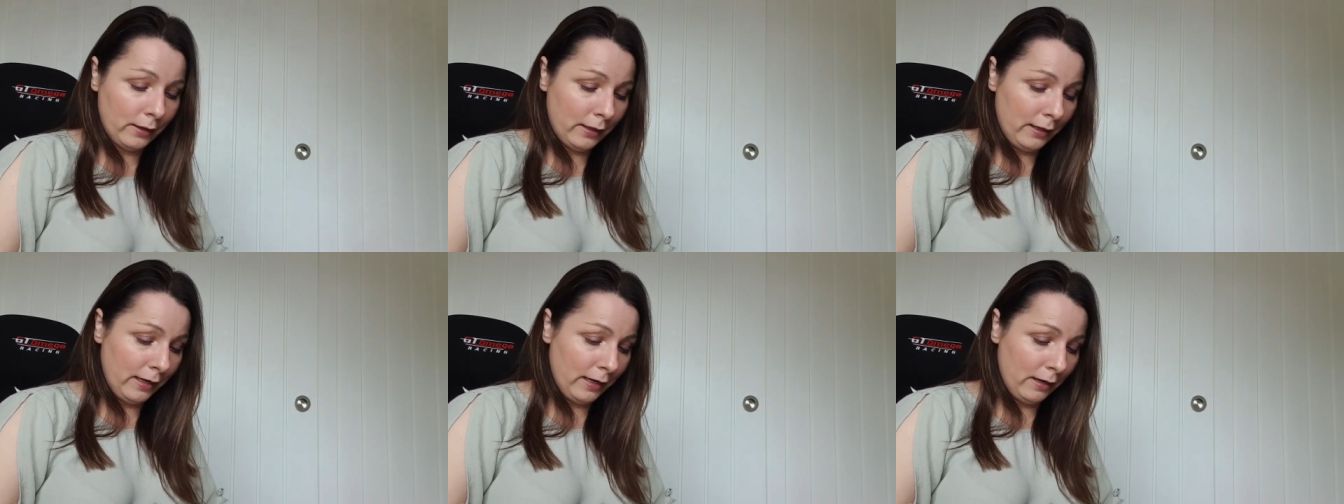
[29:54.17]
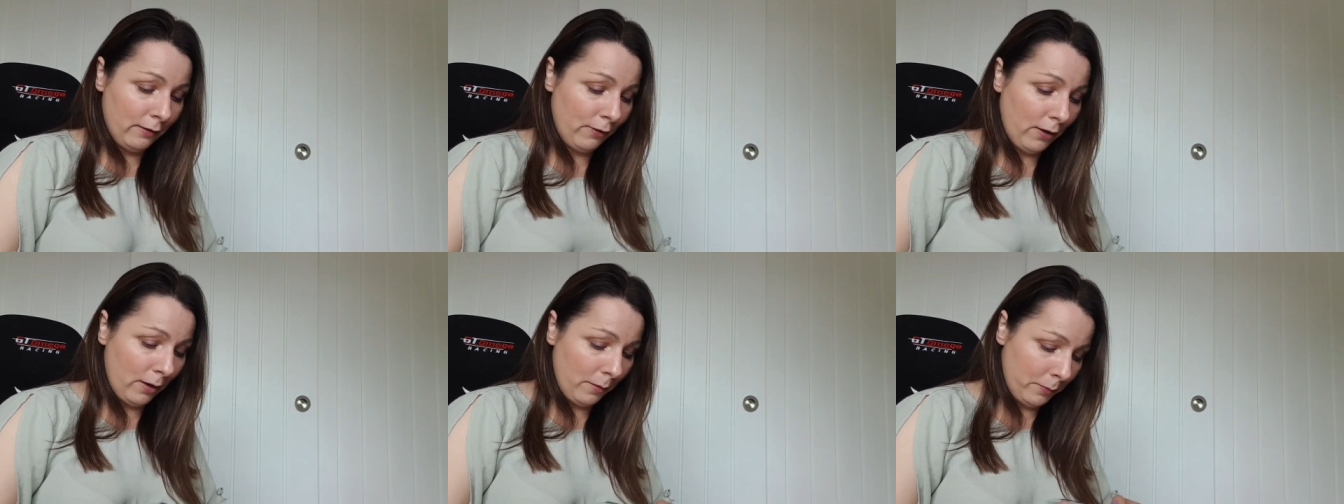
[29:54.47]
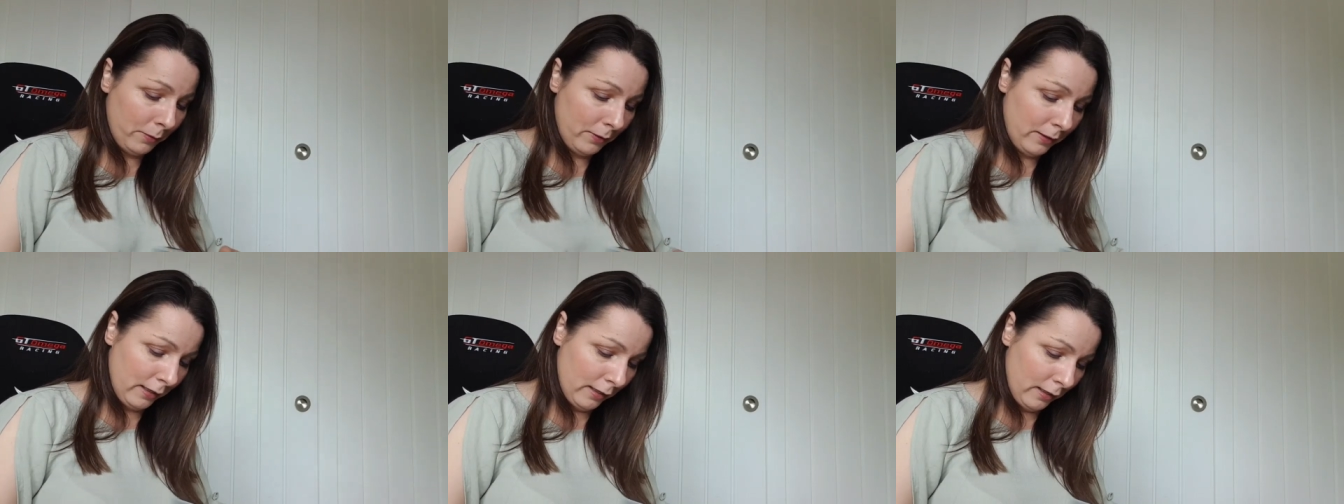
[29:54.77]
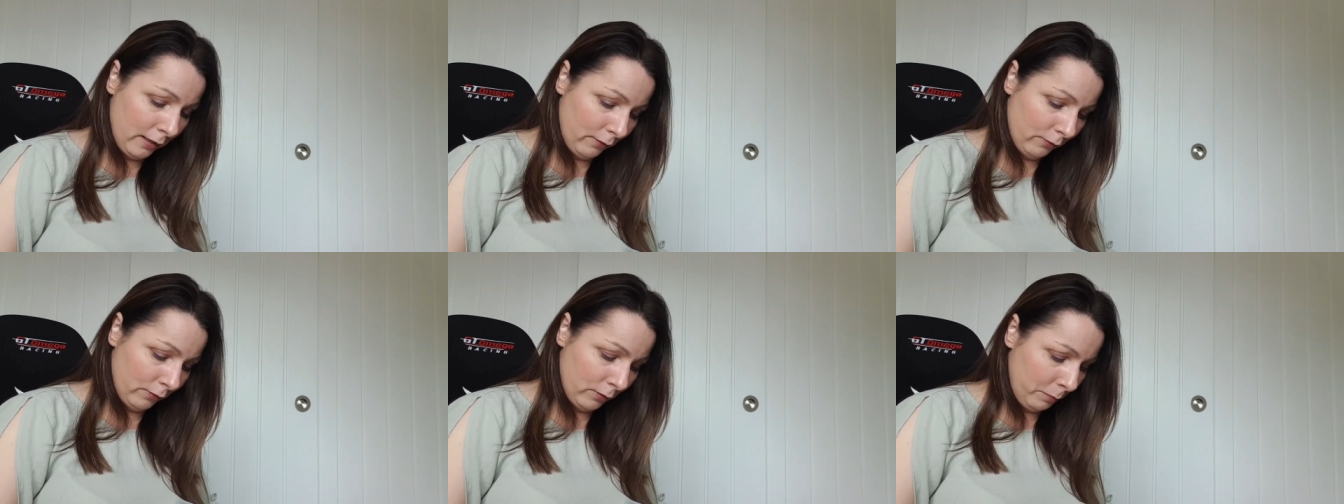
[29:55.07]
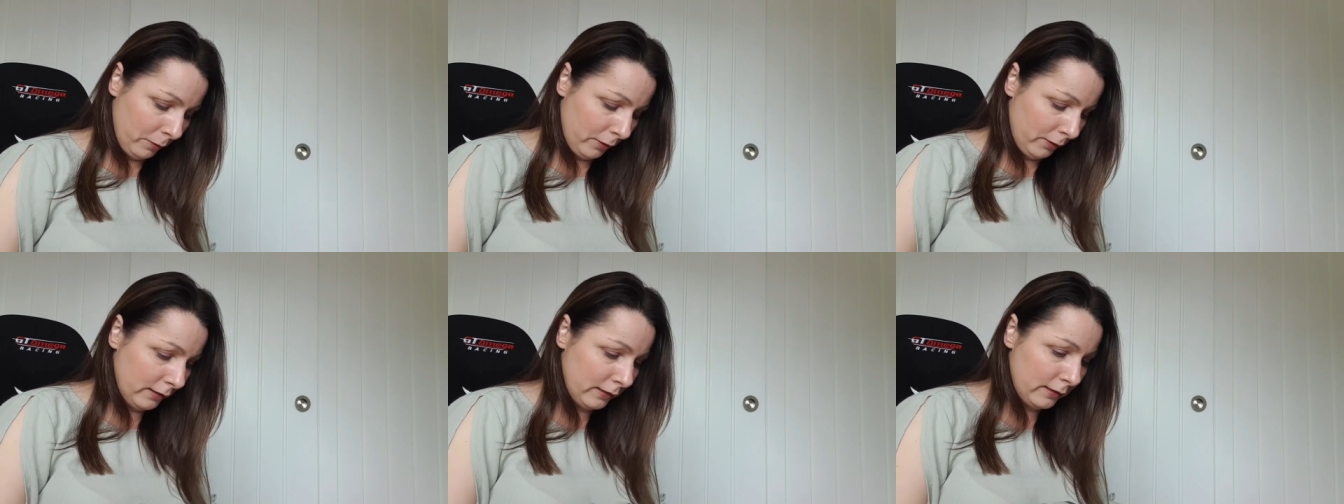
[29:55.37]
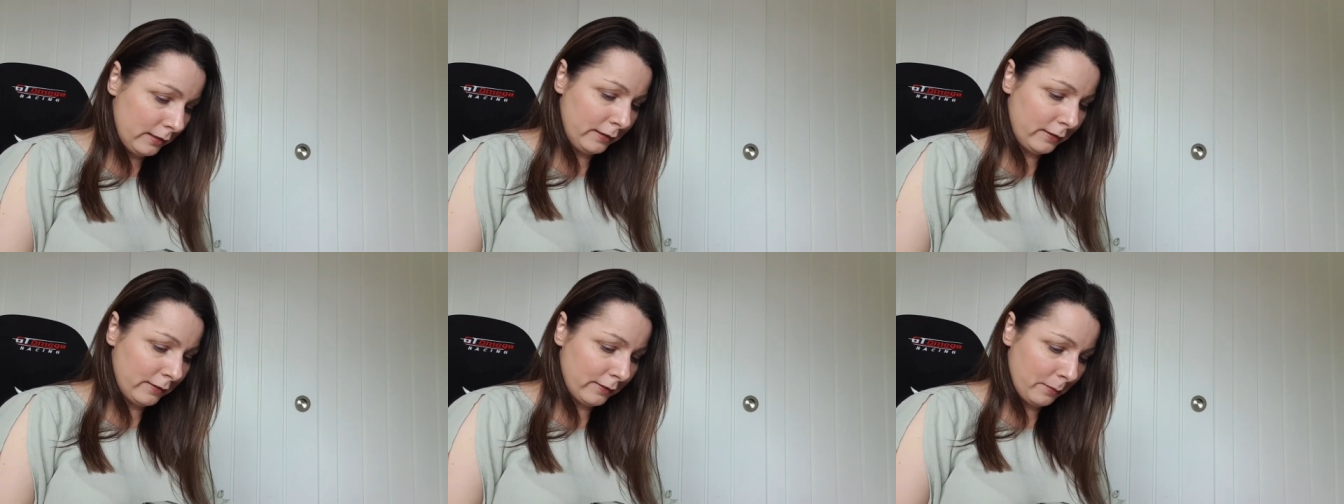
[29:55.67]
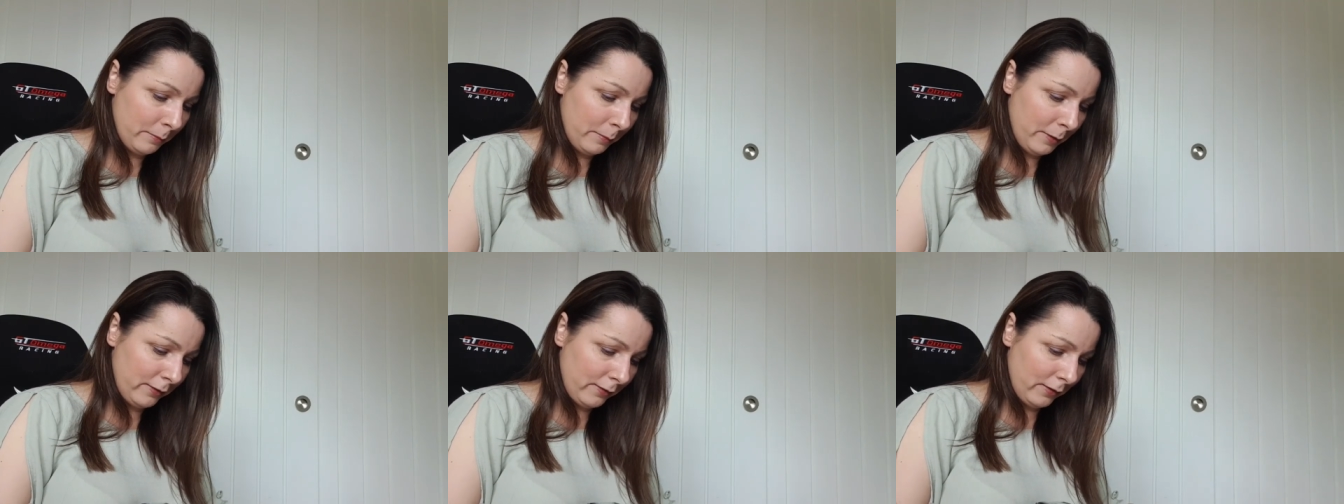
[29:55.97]
And then I've opened it and half the bloody discs
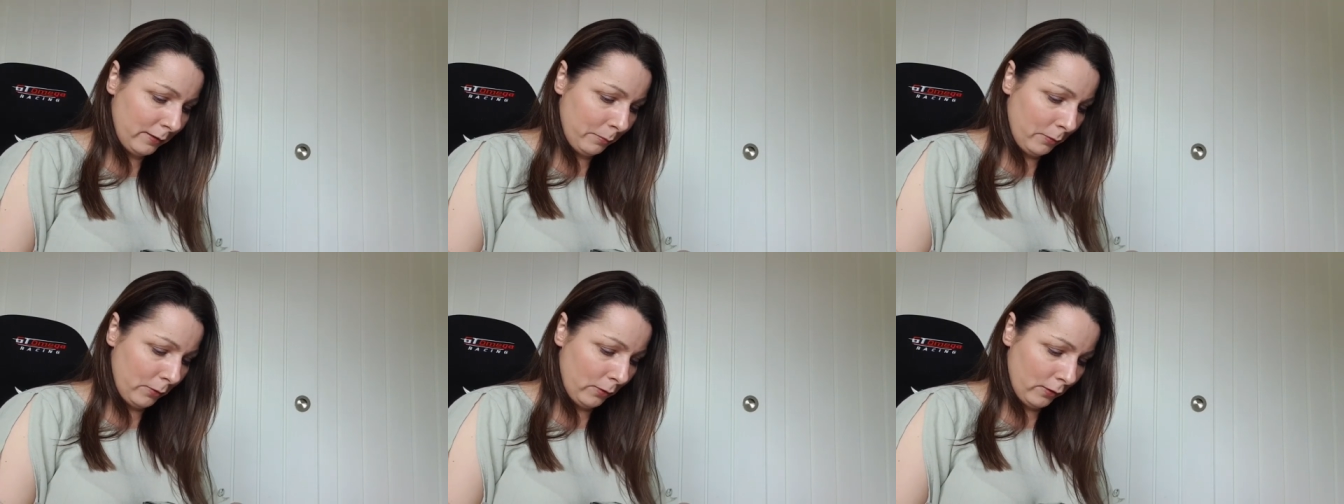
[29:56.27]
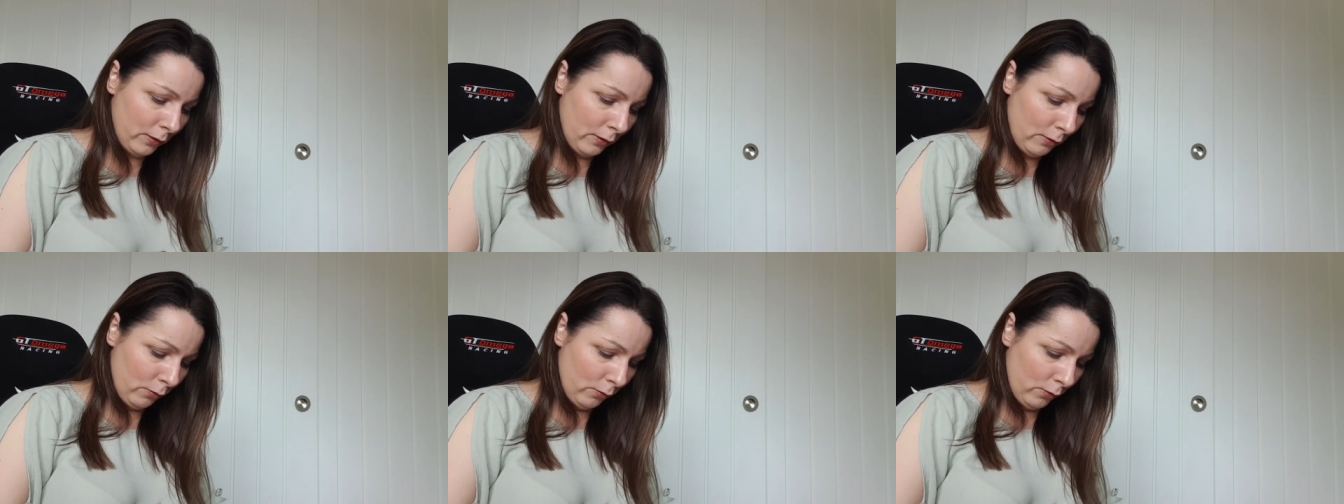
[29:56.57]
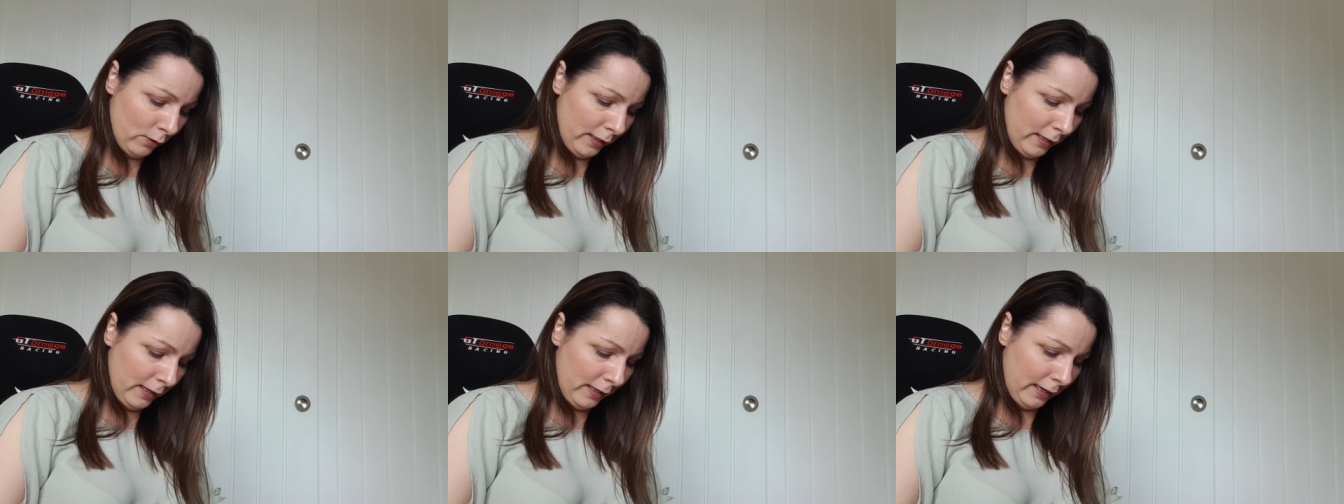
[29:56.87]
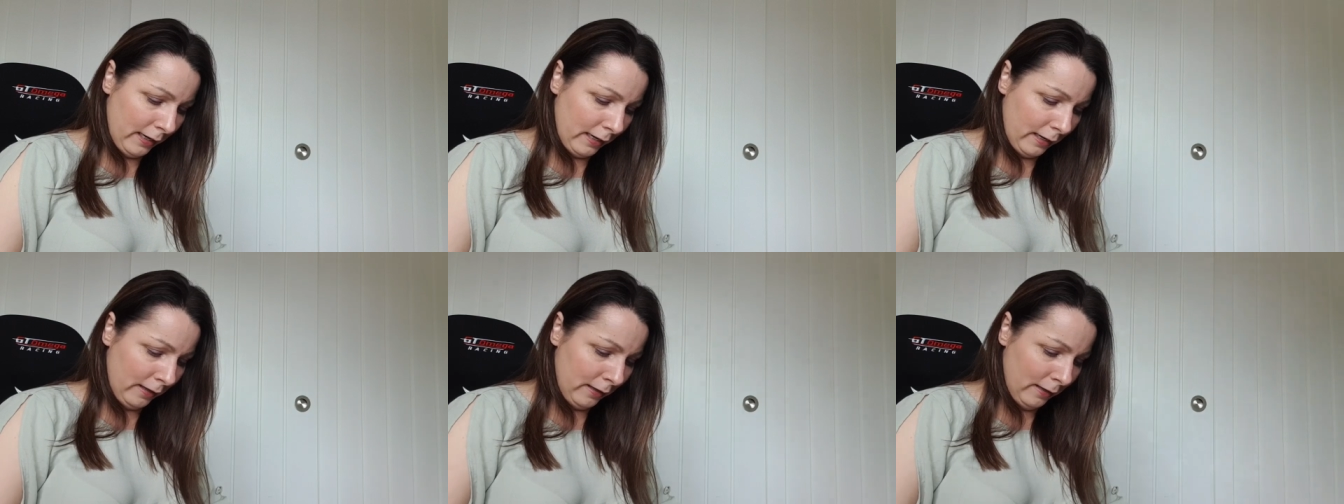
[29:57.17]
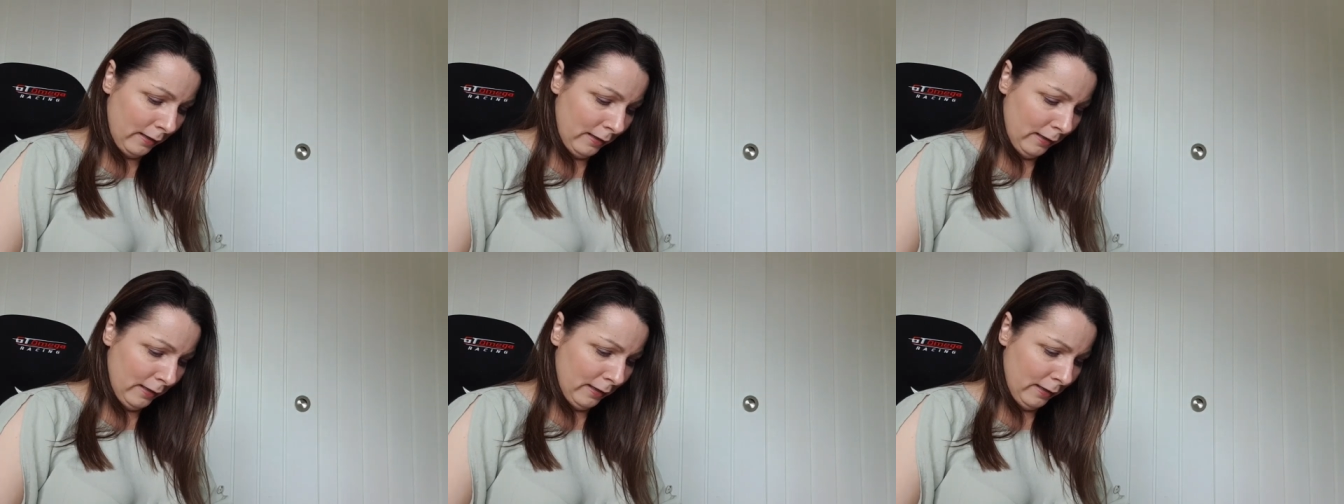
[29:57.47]
are missing. But they're all in here.